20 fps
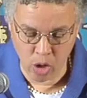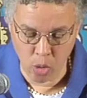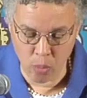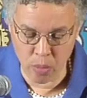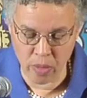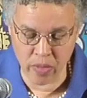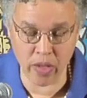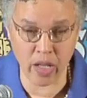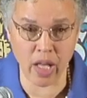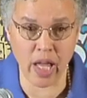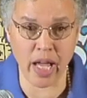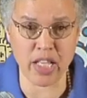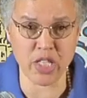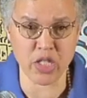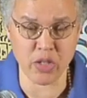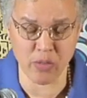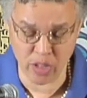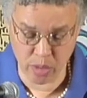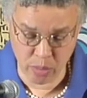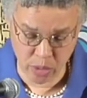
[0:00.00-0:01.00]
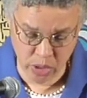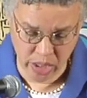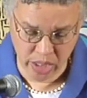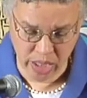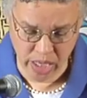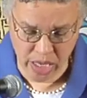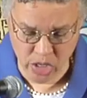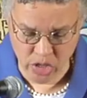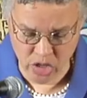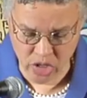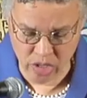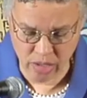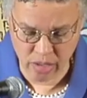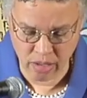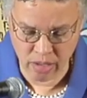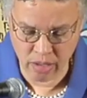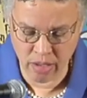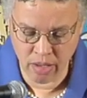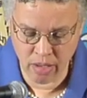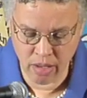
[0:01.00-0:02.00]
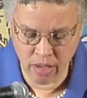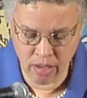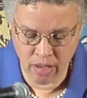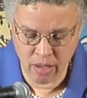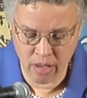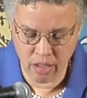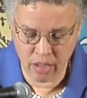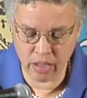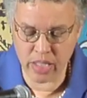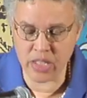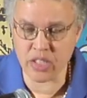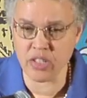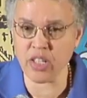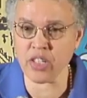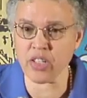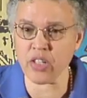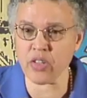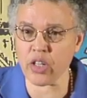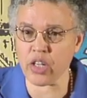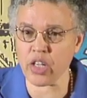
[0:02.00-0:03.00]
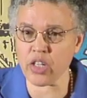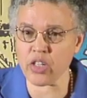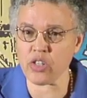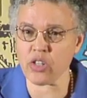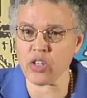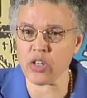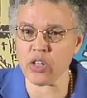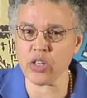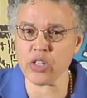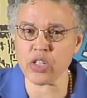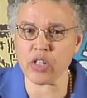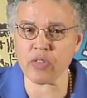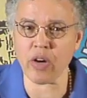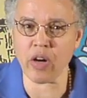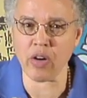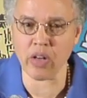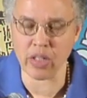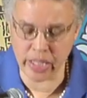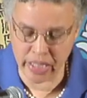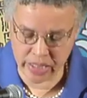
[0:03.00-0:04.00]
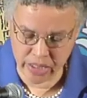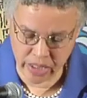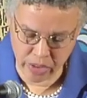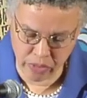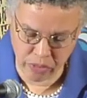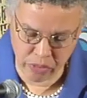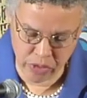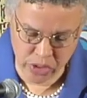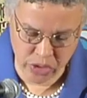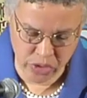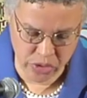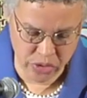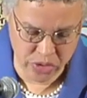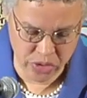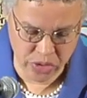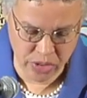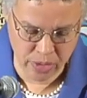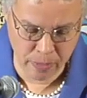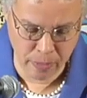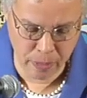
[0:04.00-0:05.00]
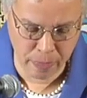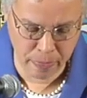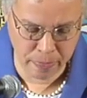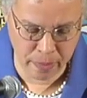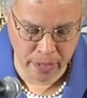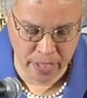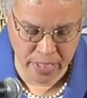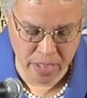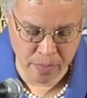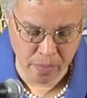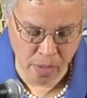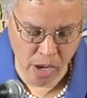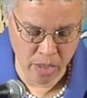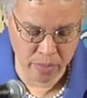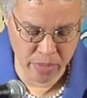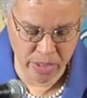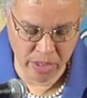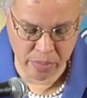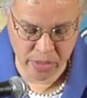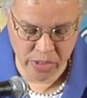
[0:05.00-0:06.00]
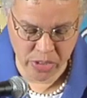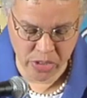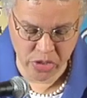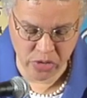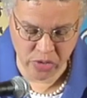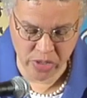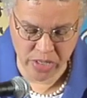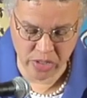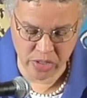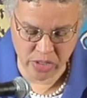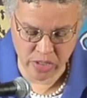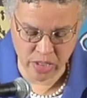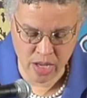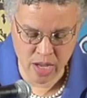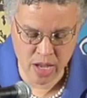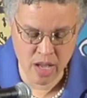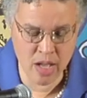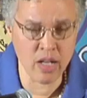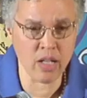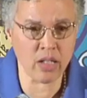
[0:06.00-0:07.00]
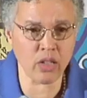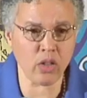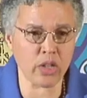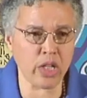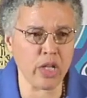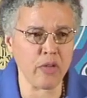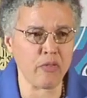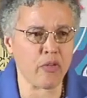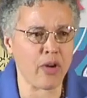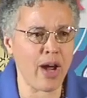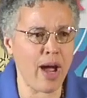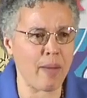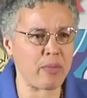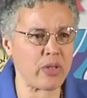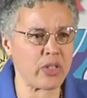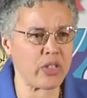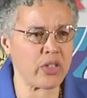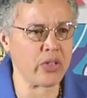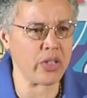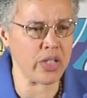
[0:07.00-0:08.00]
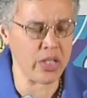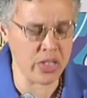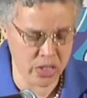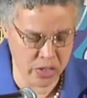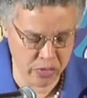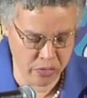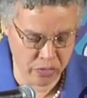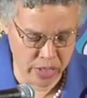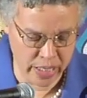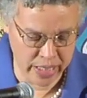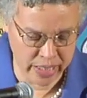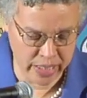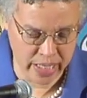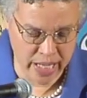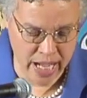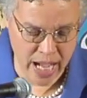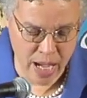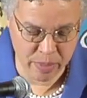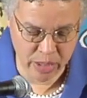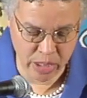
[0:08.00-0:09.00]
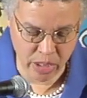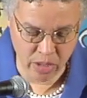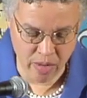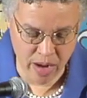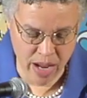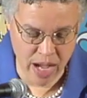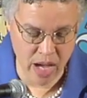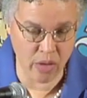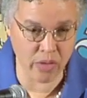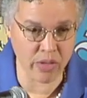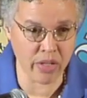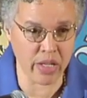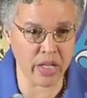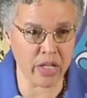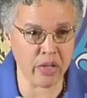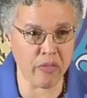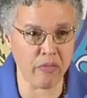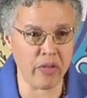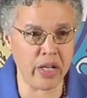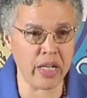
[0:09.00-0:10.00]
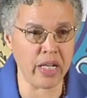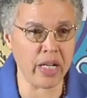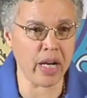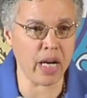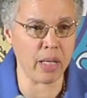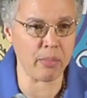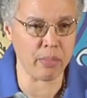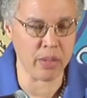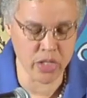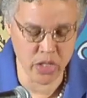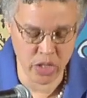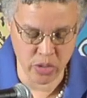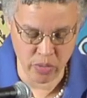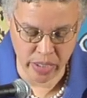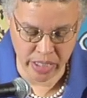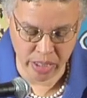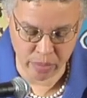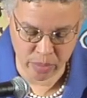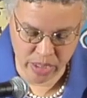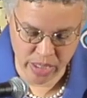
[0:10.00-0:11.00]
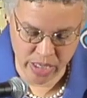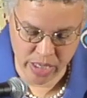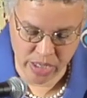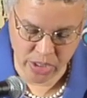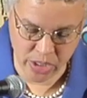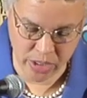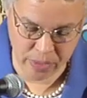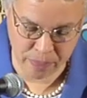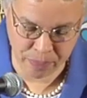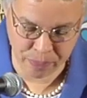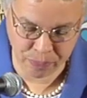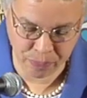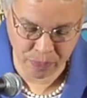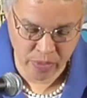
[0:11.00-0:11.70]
open the lines of communication, listening to the concerns of our elected officials and department administrators, looking for opportunities to find common ground and defending our budget recommendation.